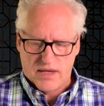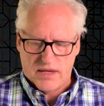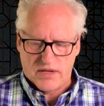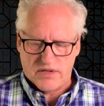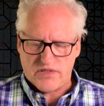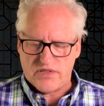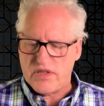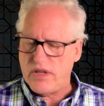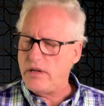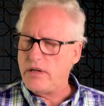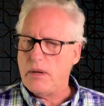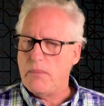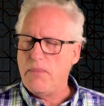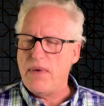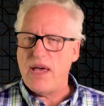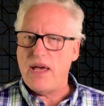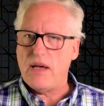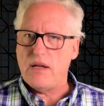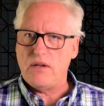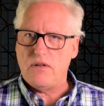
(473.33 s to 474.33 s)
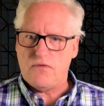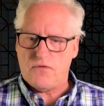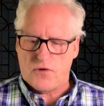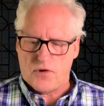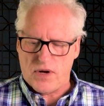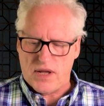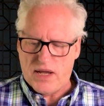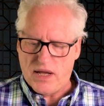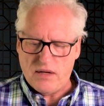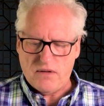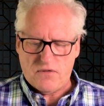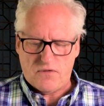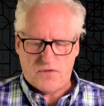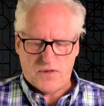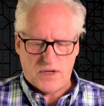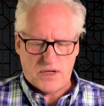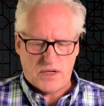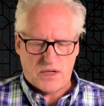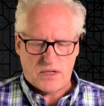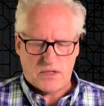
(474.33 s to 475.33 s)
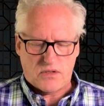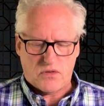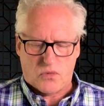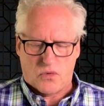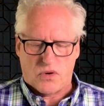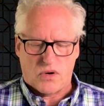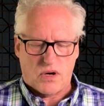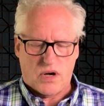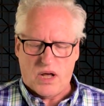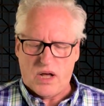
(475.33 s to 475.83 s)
is the demand for infinite or